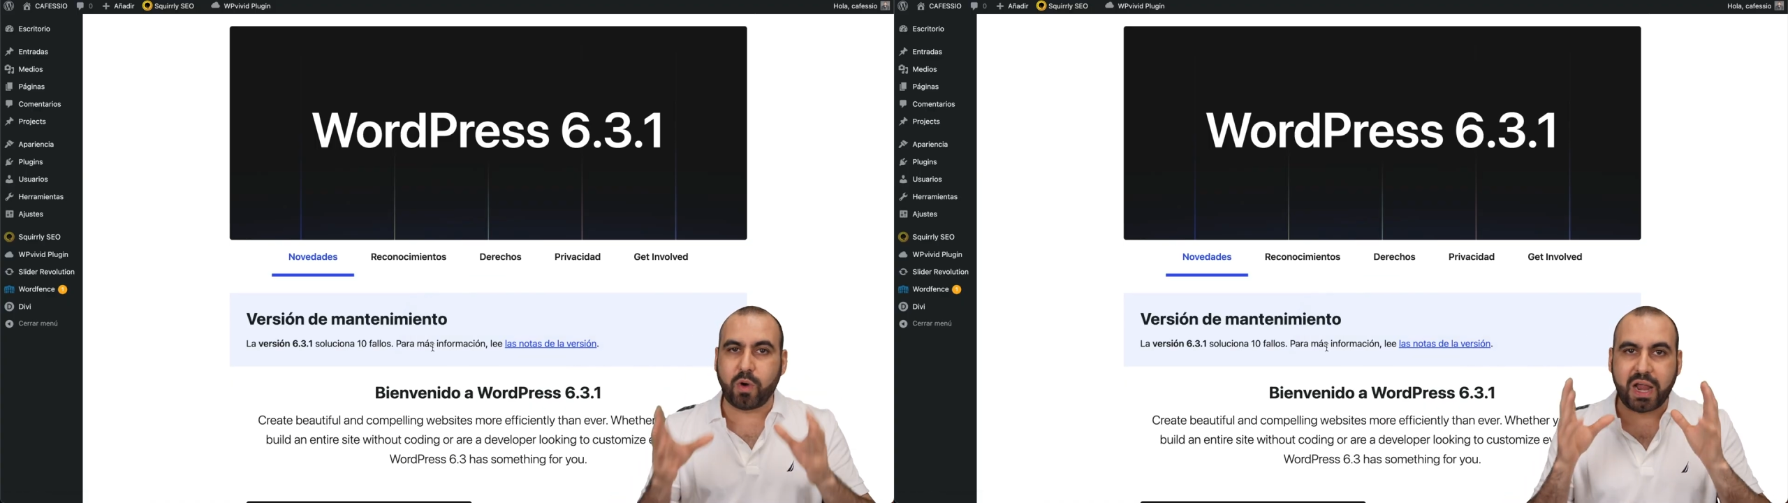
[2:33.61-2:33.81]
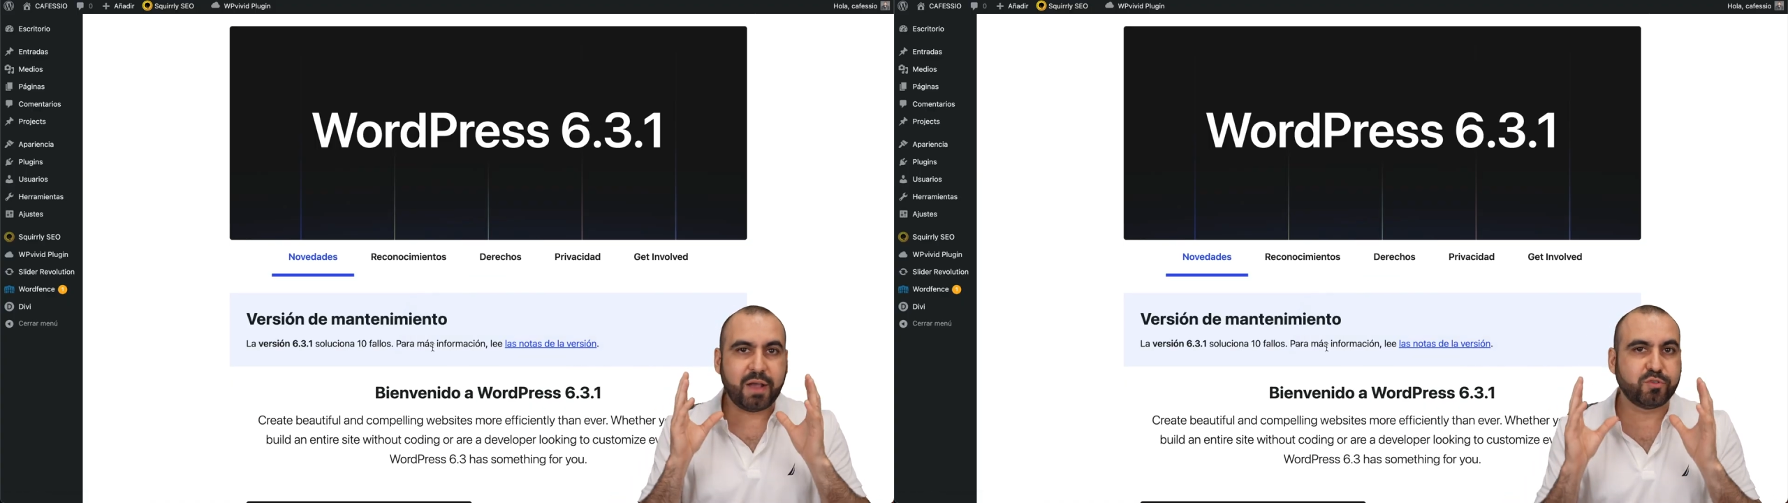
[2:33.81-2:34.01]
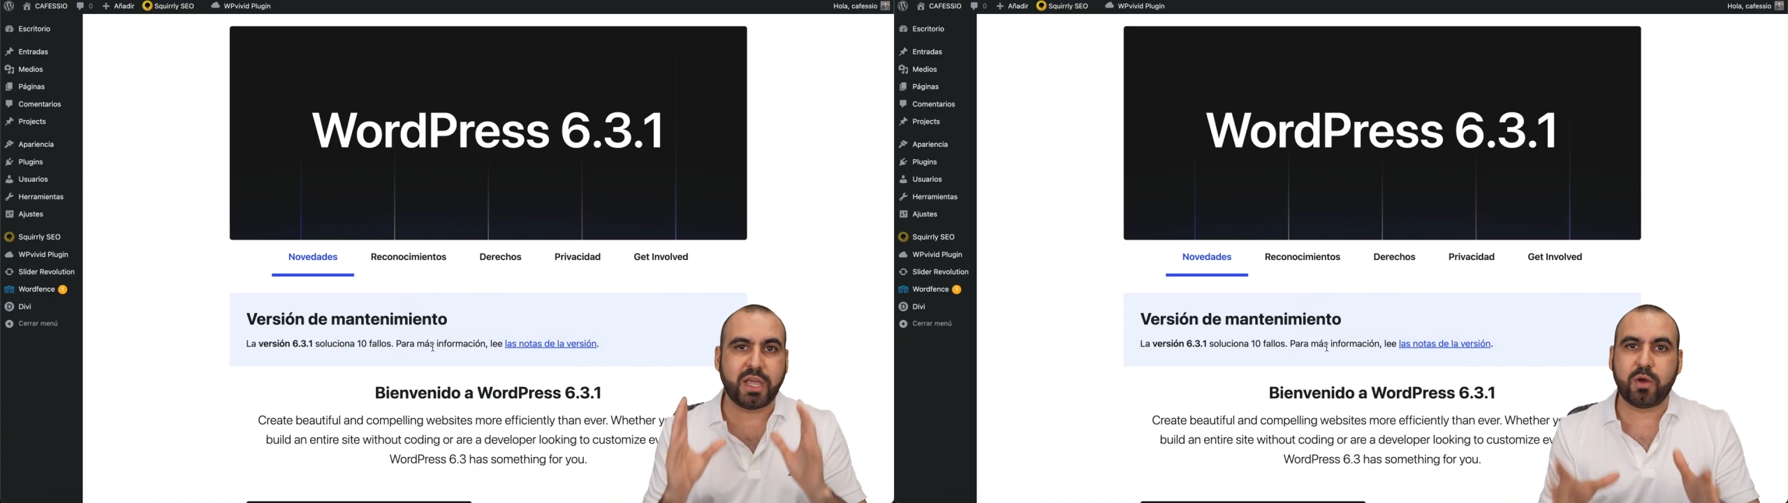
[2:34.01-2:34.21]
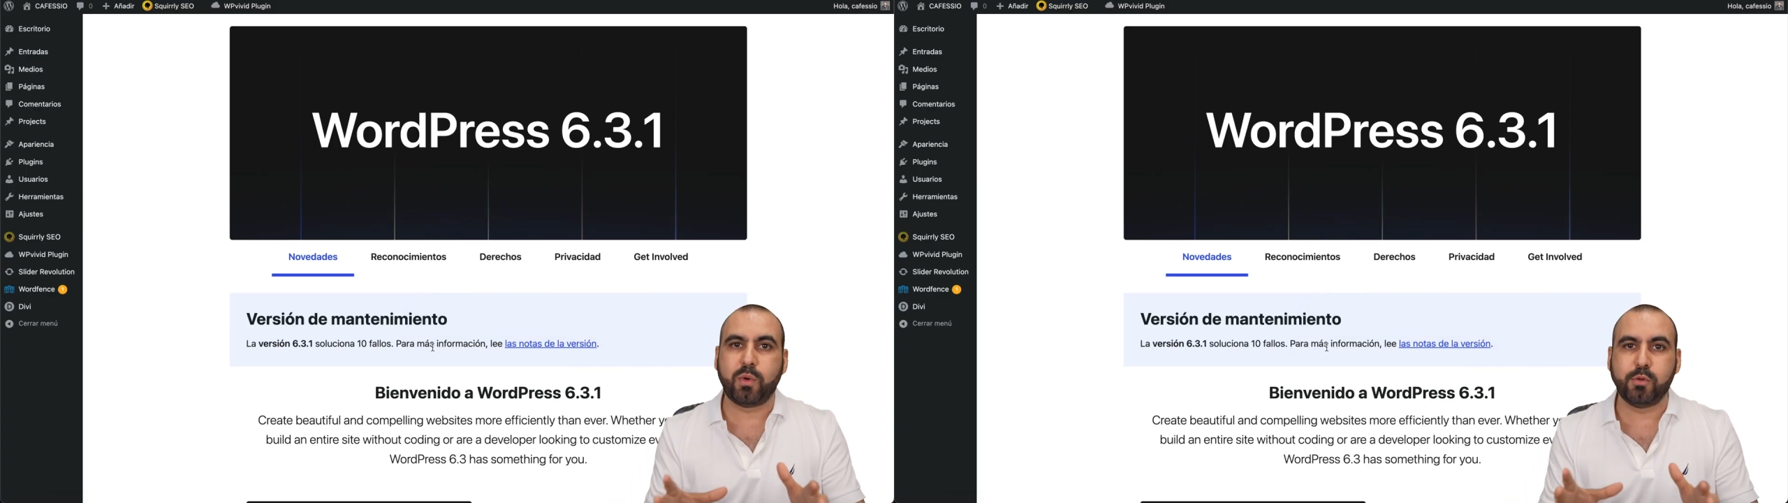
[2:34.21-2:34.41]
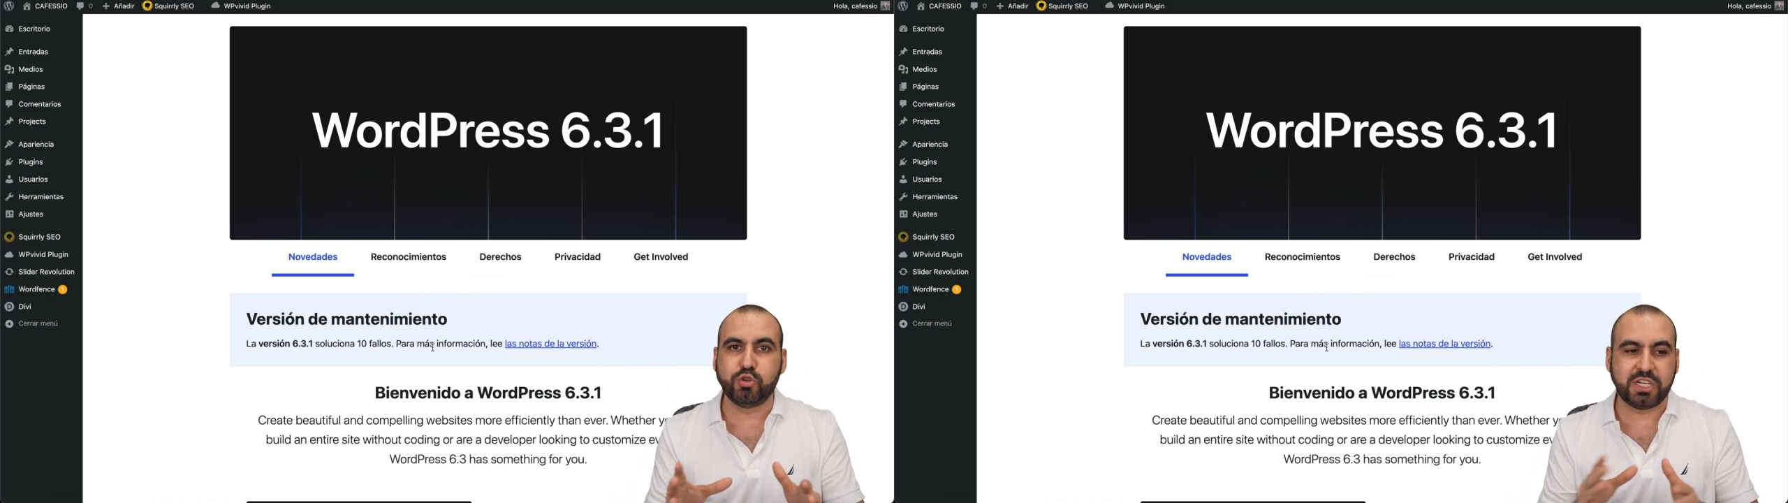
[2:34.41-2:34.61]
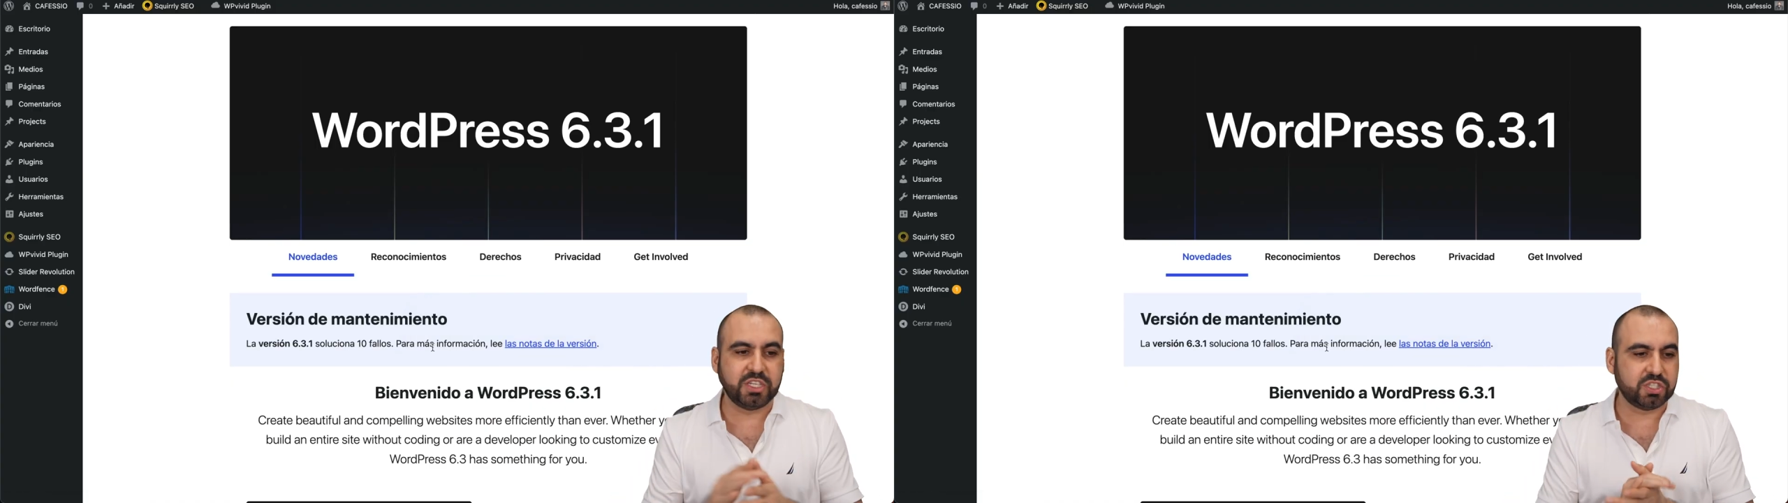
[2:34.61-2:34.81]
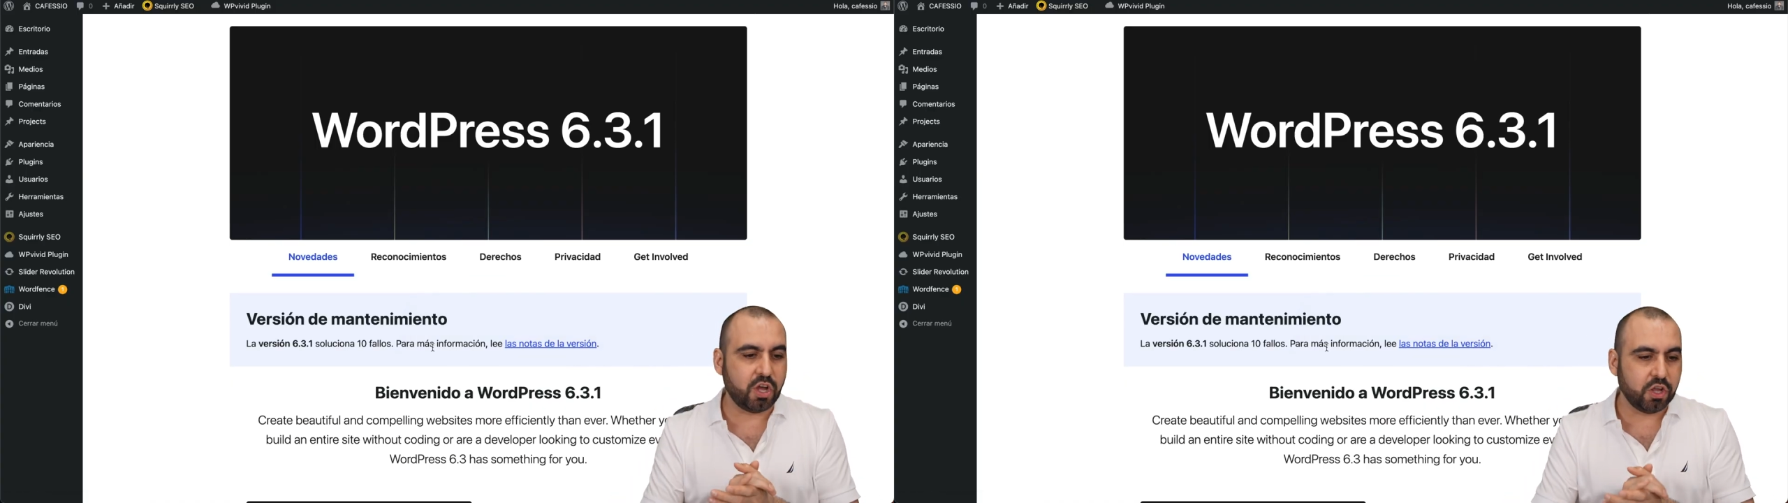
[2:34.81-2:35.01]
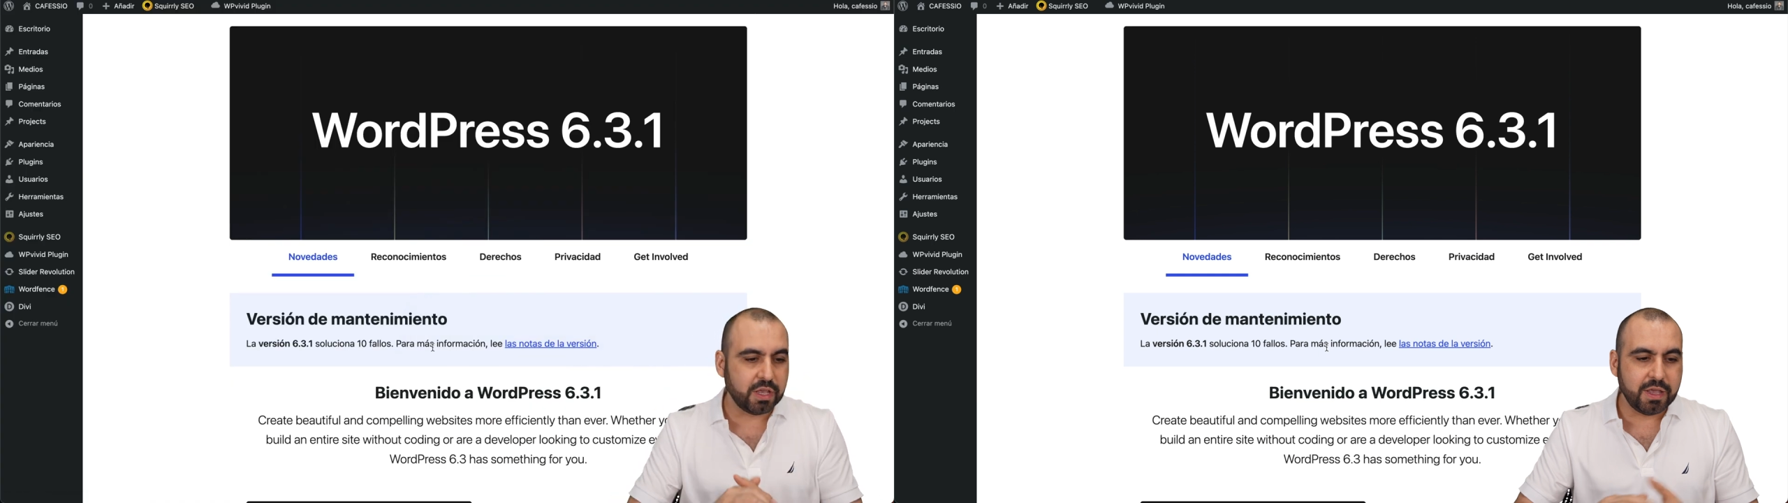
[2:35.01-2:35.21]
where I have Slider Revolution
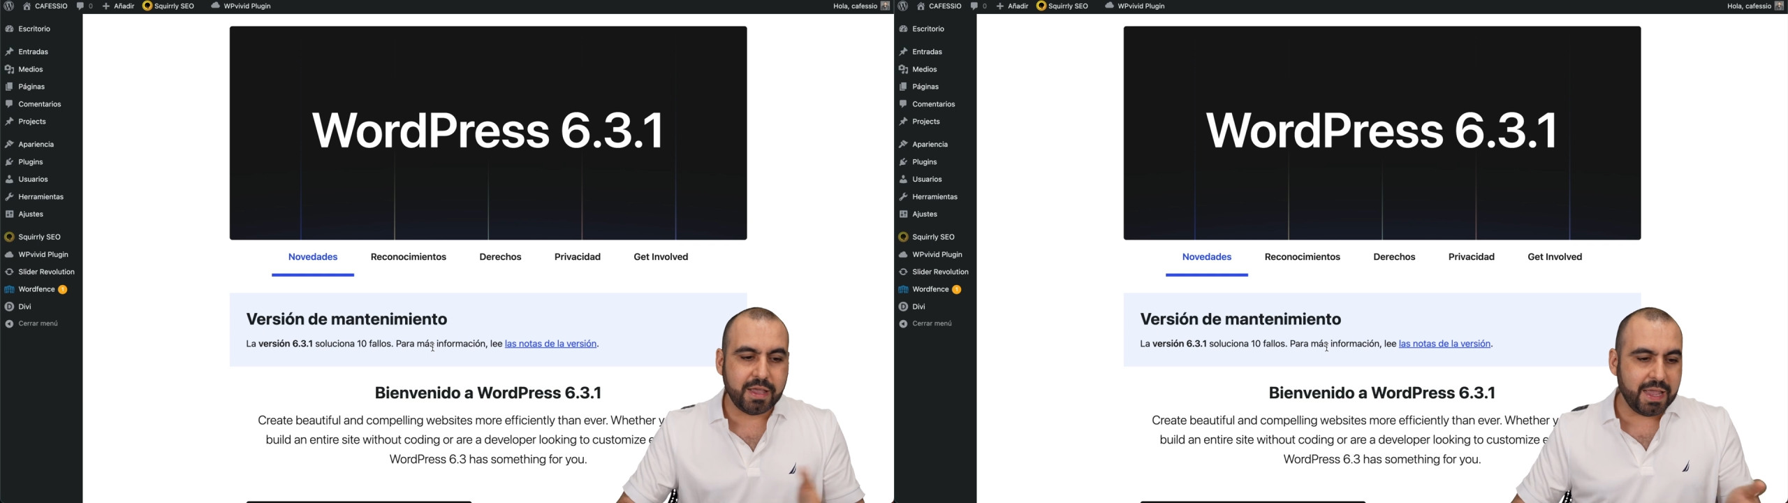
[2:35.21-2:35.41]
installed.